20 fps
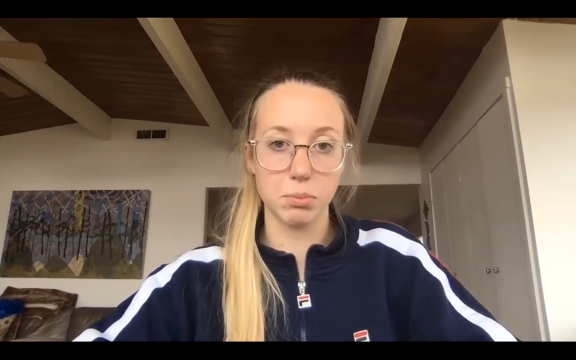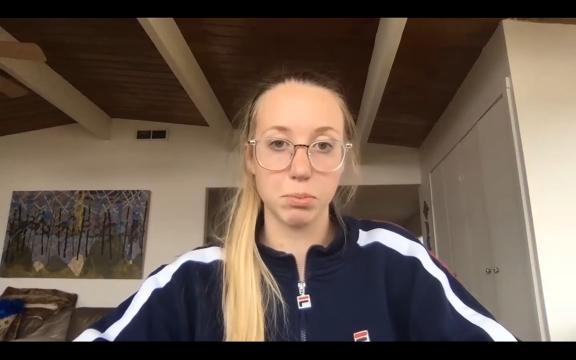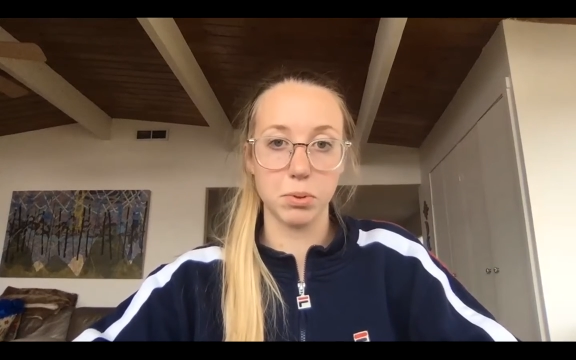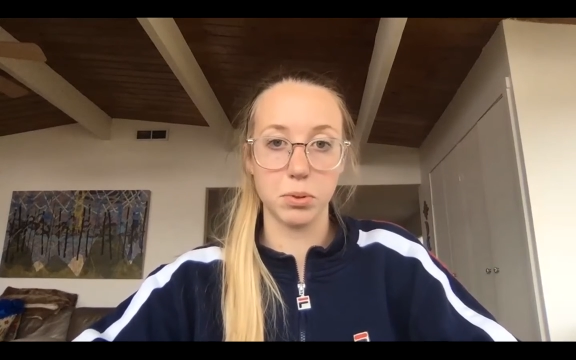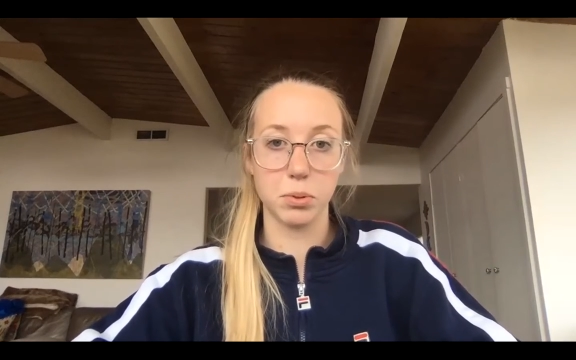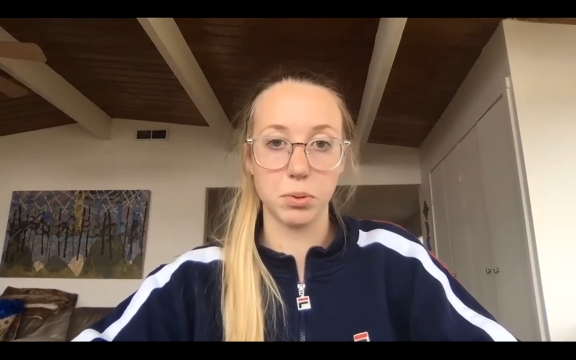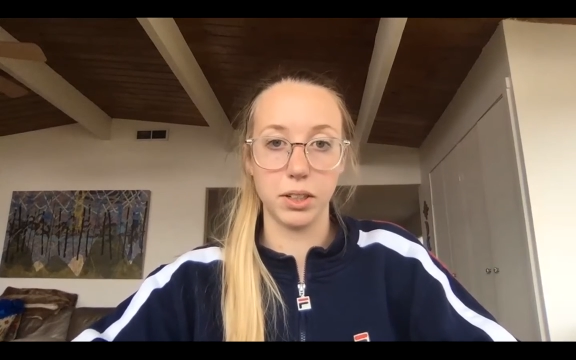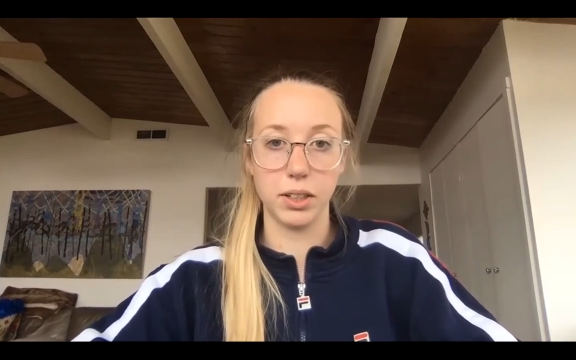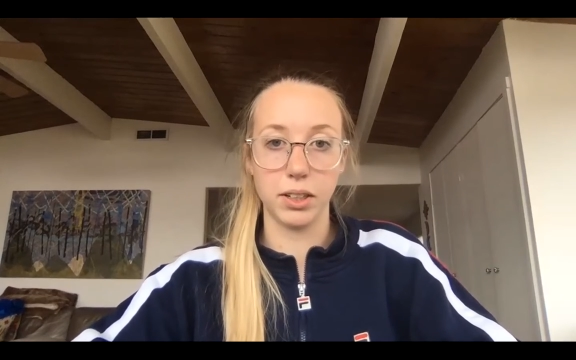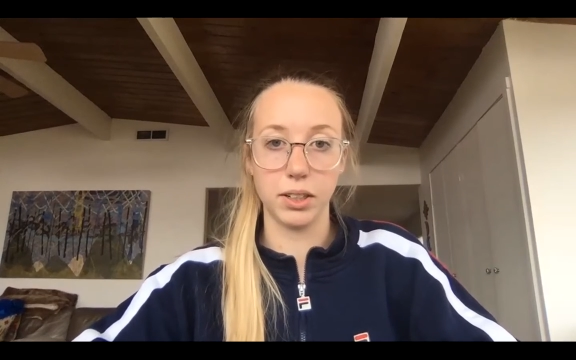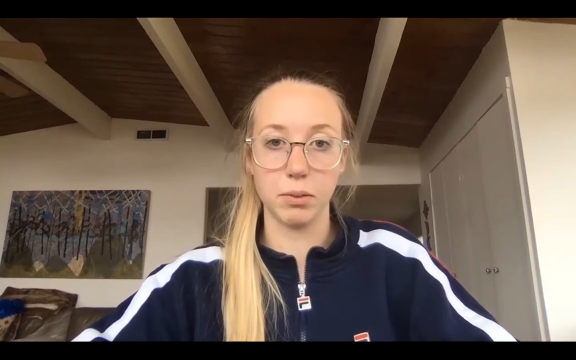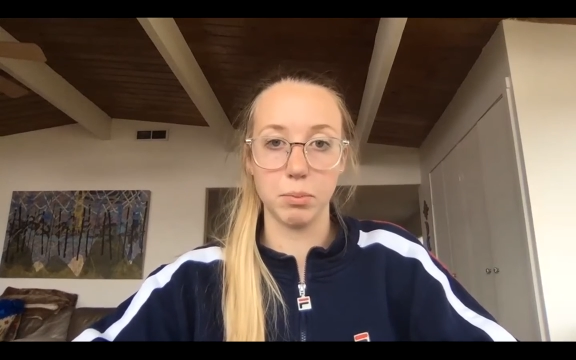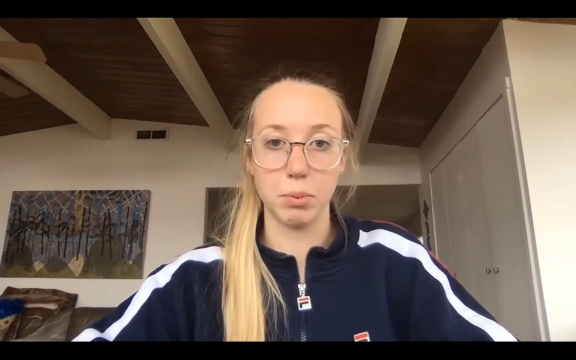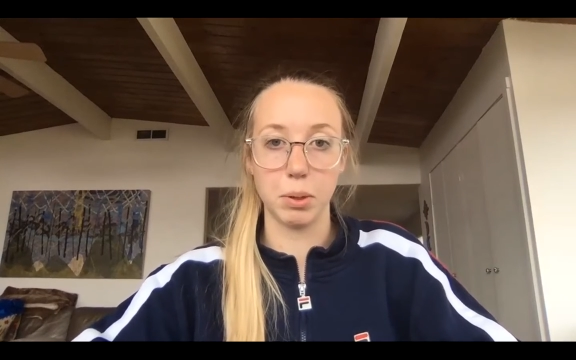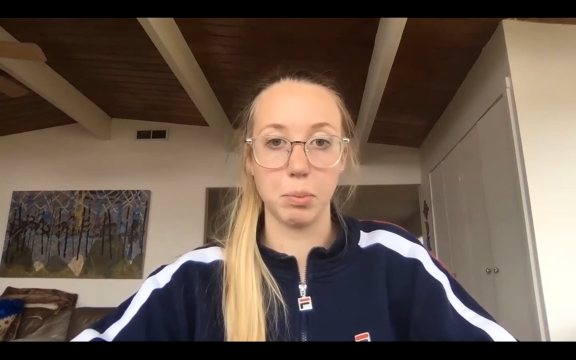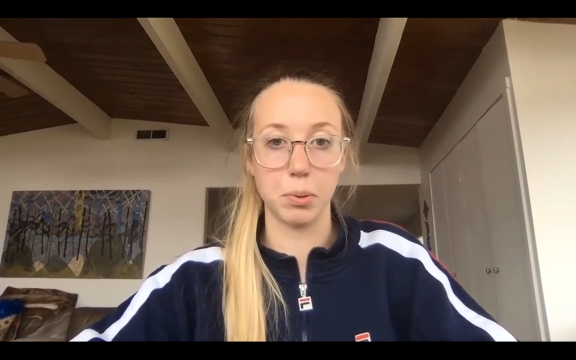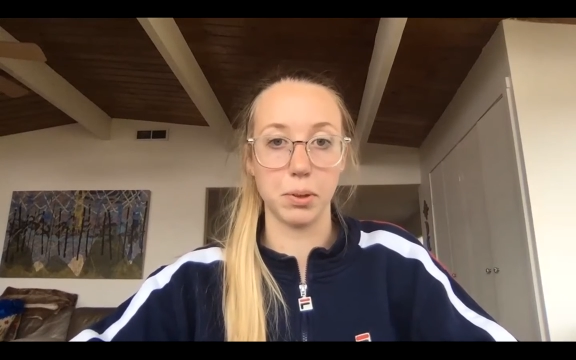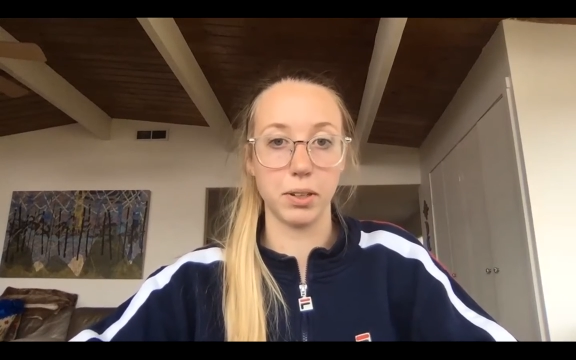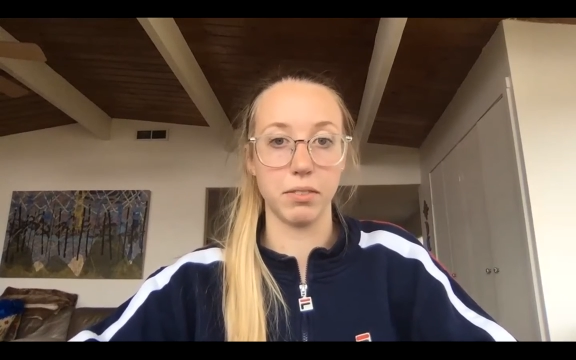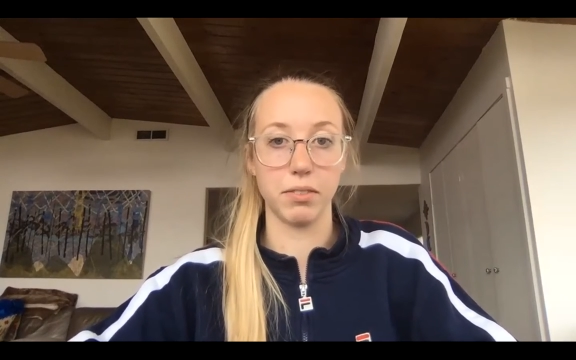between
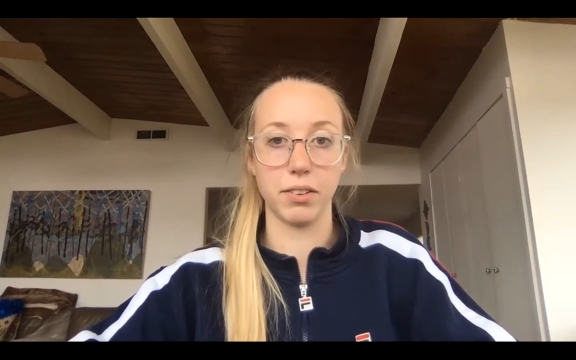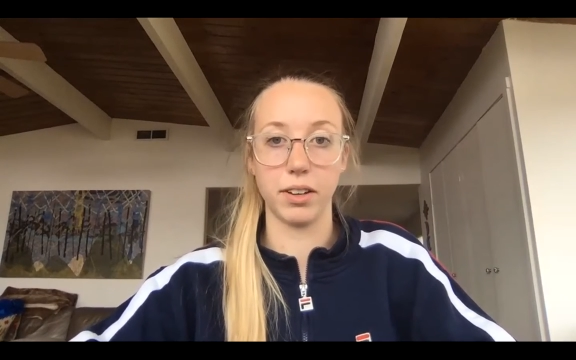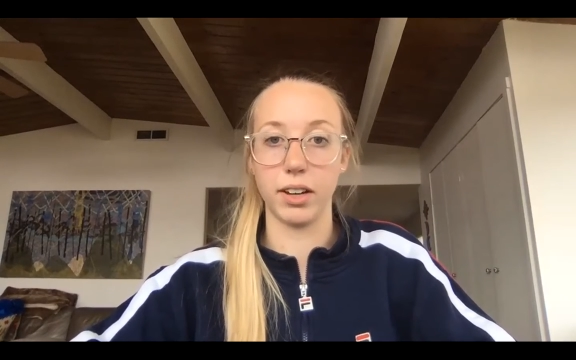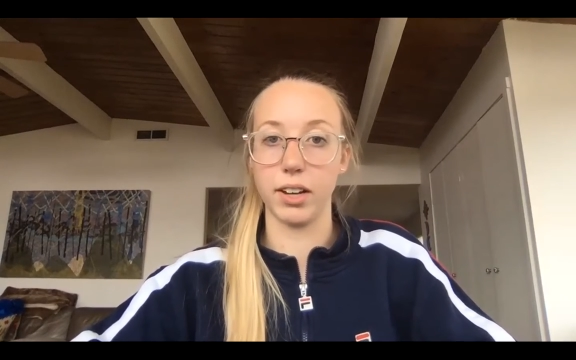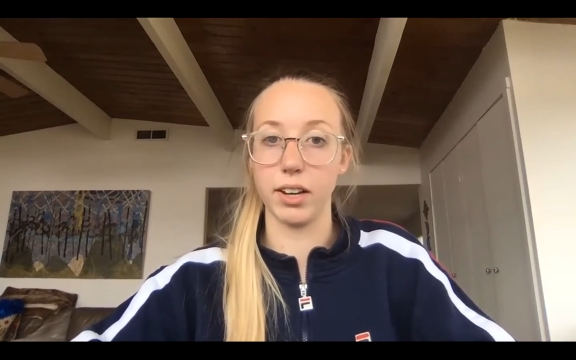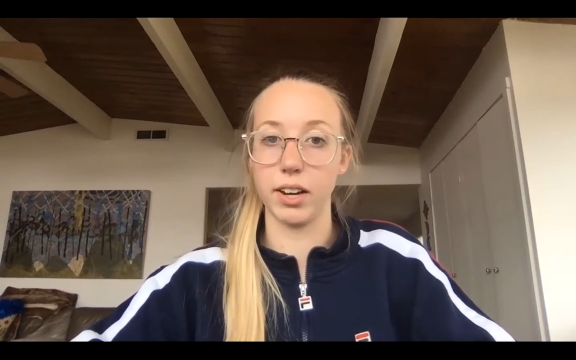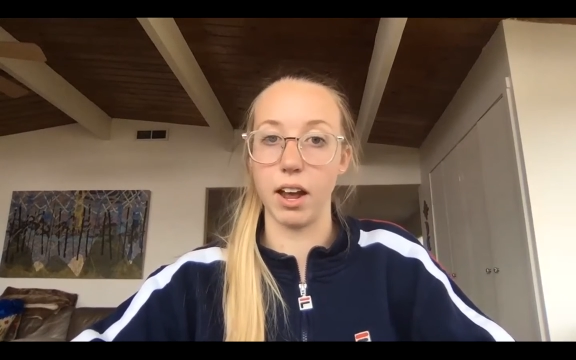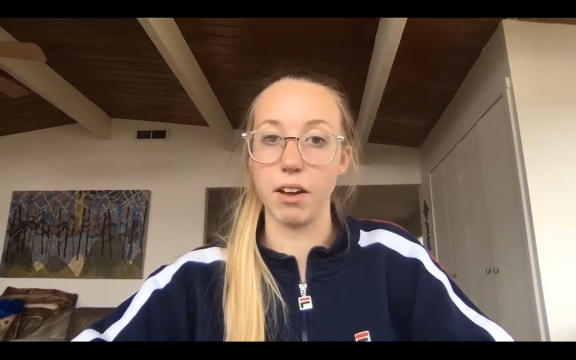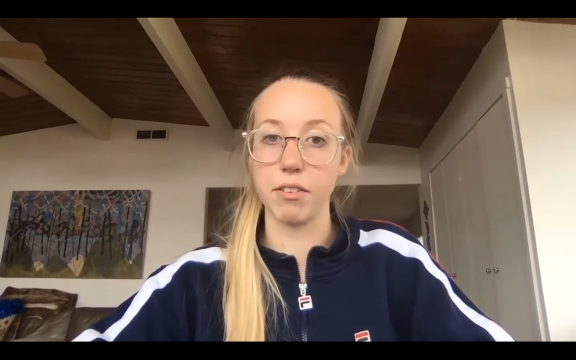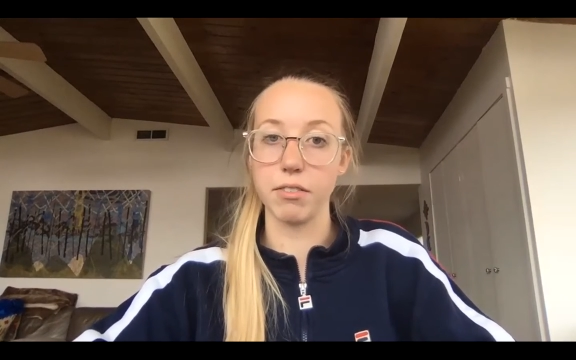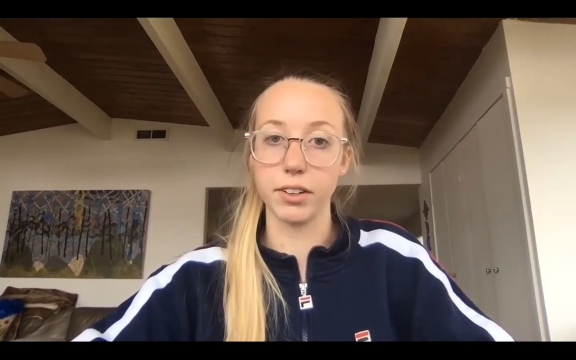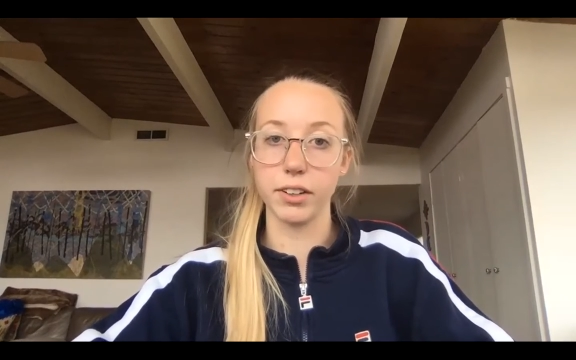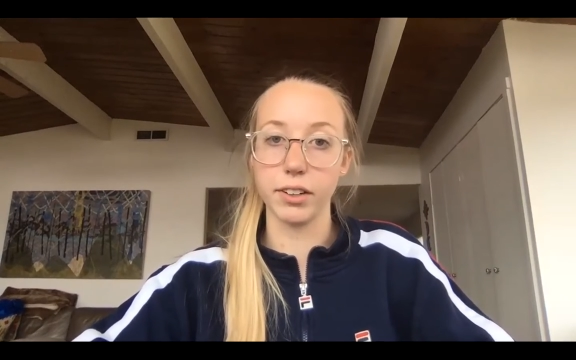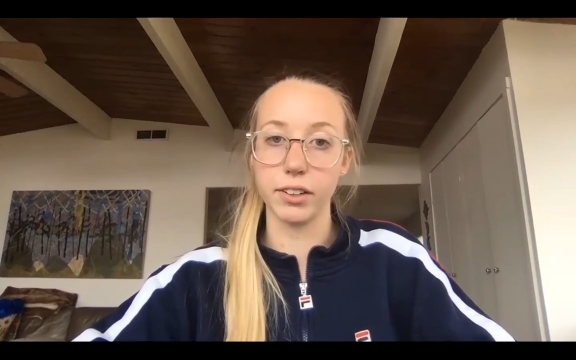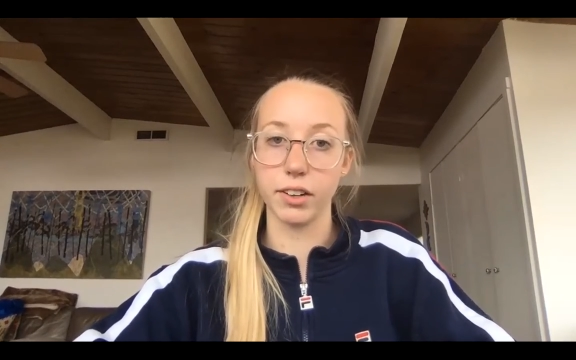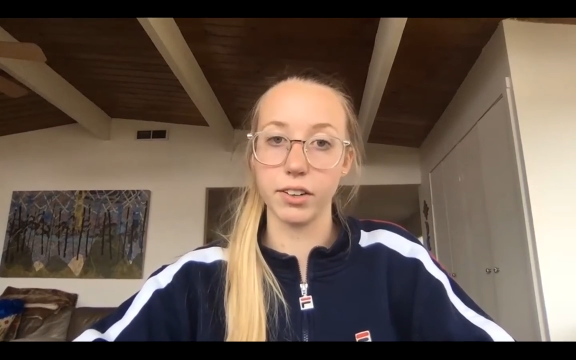people living in African